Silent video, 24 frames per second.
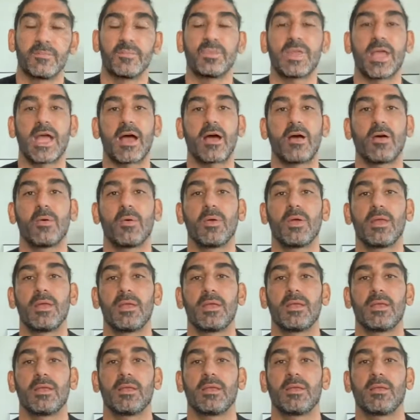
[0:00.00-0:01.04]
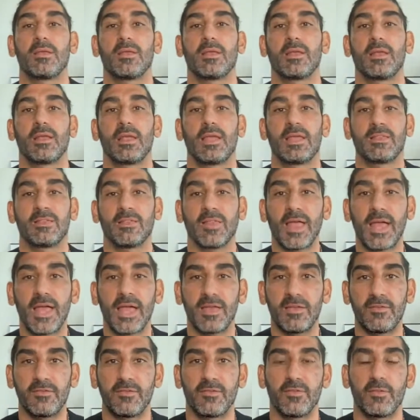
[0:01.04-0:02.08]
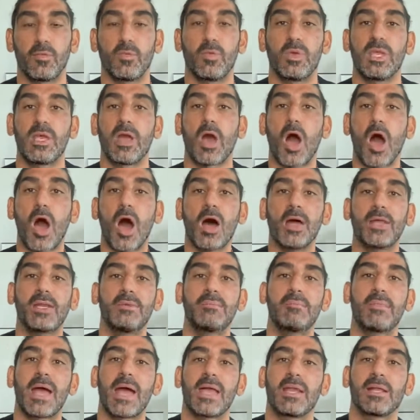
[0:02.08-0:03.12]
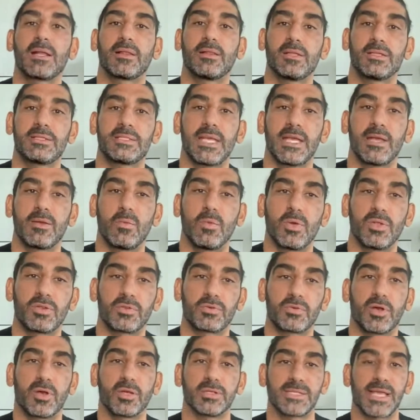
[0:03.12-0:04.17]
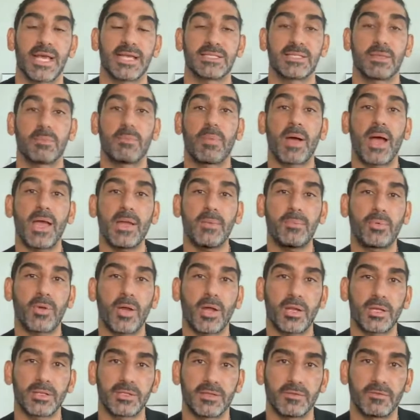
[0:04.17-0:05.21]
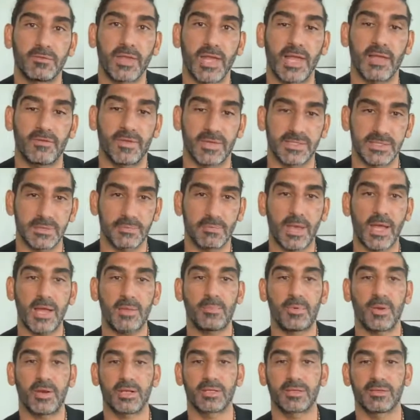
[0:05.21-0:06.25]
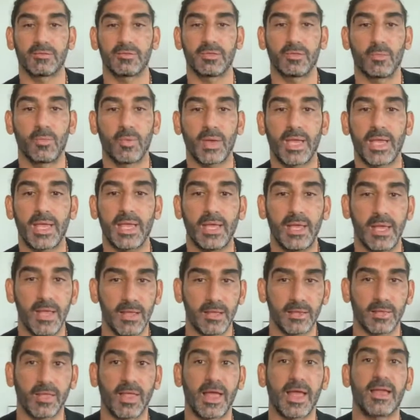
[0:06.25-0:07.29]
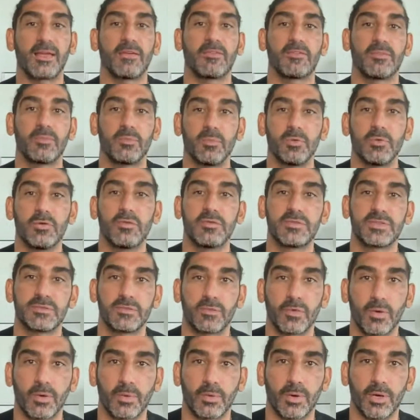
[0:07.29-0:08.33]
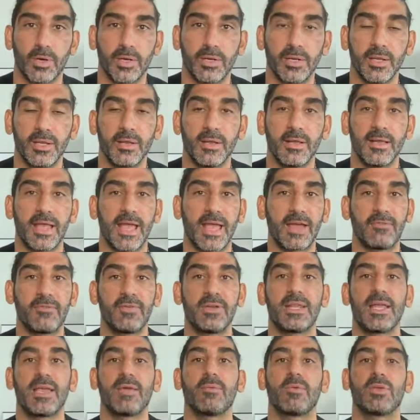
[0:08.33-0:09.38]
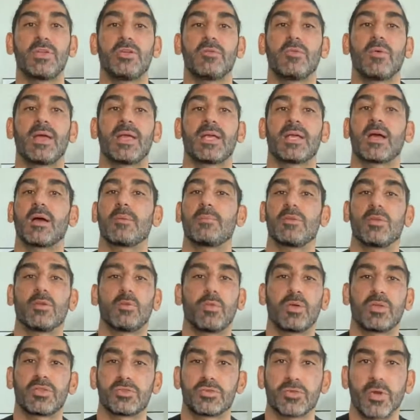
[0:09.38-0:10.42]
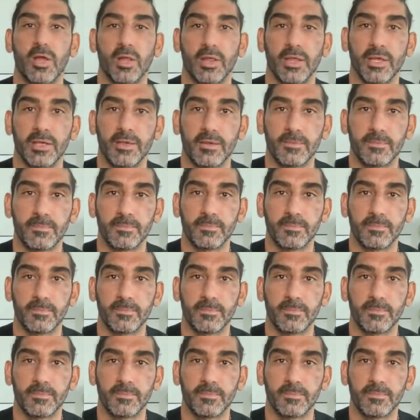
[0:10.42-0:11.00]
Now, in life, we automatically take withdrawals as a byproduct of life, as a byproduct of the way life moves forward. Every day when you wake up, you're withdrawing.